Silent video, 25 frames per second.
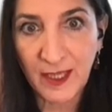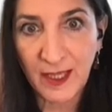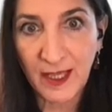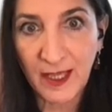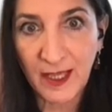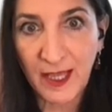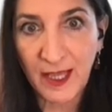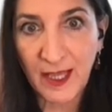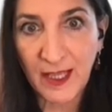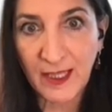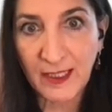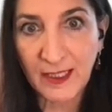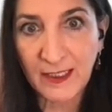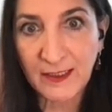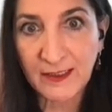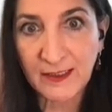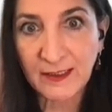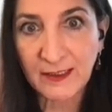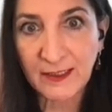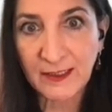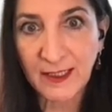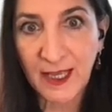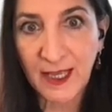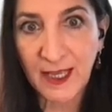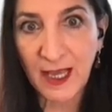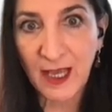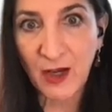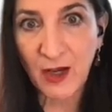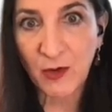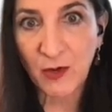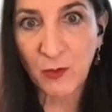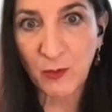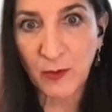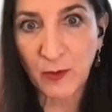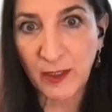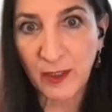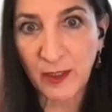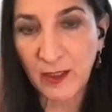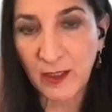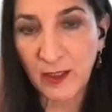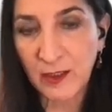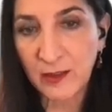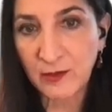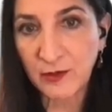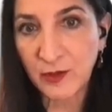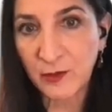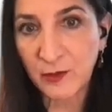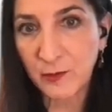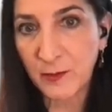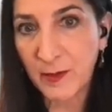And now, well,
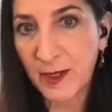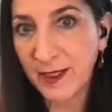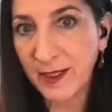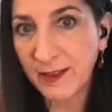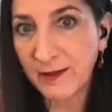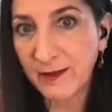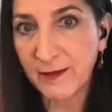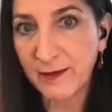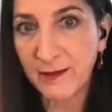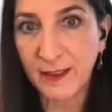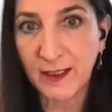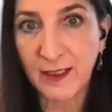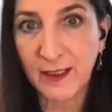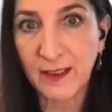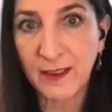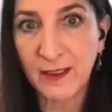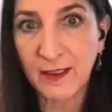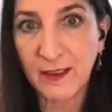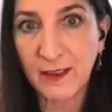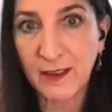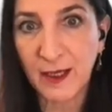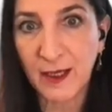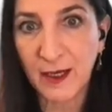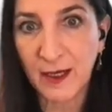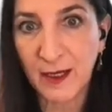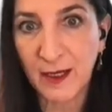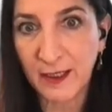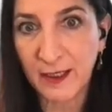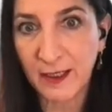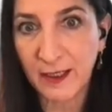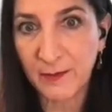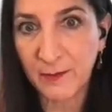you might think I